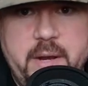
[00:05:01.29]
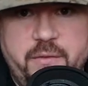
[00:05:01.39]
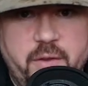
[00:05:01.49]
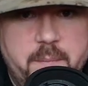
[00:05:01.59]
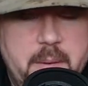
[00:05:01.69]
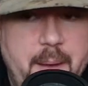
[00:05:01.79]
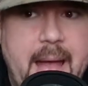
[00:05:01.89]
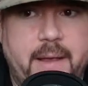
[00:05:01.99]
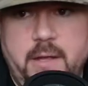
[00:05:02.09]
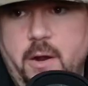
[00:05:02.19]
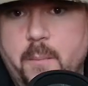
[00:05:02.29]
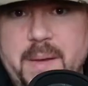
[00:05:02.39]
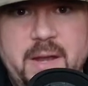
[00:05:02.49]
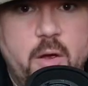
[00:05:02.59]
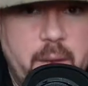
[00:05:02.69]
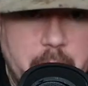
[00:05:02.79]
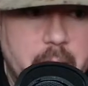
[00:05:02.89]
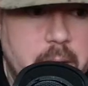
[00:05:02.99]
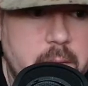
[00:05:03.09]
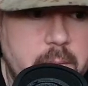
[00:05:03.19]
He's just going to be back,
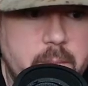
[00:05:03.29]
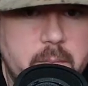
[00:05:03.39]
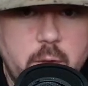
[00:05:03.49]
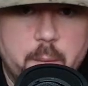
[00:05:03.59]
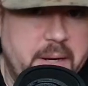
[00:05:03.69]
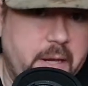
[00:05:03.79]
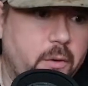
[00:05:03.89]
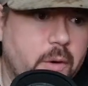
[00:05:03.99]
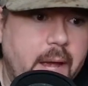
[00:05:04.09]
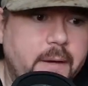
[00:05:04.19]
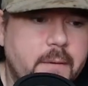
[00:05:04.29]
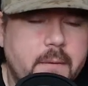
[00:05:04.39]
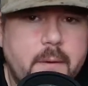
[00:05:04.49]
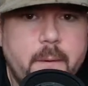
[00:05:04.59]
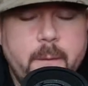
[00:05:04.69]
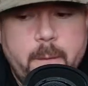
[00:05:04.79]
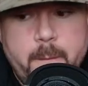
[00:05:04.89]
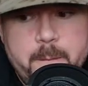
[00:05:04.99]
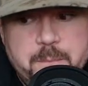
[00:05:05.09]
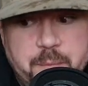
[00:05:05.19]
mid-November. No big deal, right?
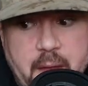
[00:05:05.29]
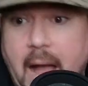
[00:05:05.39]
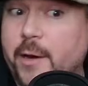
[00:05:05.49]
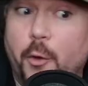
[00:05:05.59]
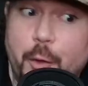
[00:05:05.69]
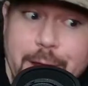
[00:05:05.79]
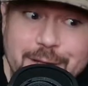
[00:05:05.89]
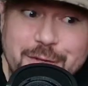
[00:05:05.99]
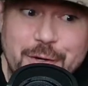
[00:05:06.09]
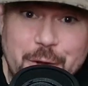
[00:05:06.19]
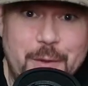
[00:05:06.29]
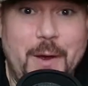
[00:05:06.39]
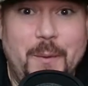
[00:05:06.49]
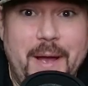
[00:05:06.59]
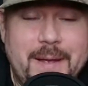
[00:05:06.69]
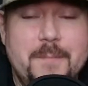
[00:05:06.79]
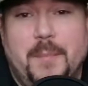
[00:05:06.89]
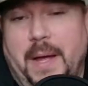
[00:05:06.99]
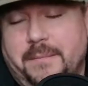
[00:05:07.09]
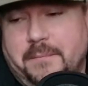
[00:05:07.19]
I don't think it's going to go that way,
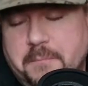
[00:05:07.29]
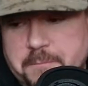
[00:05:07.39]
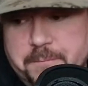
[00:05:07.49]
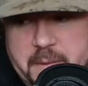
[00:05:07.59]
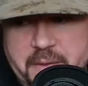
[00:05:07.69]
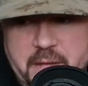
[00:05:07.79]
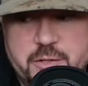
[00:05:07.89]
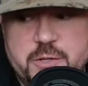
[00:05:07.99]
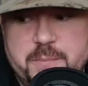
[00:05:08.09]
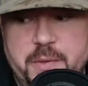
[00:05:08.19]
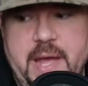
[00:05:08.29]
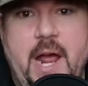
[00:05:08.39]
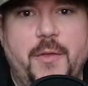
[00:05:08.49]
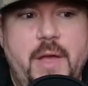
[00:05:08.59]
but let's just put that out there.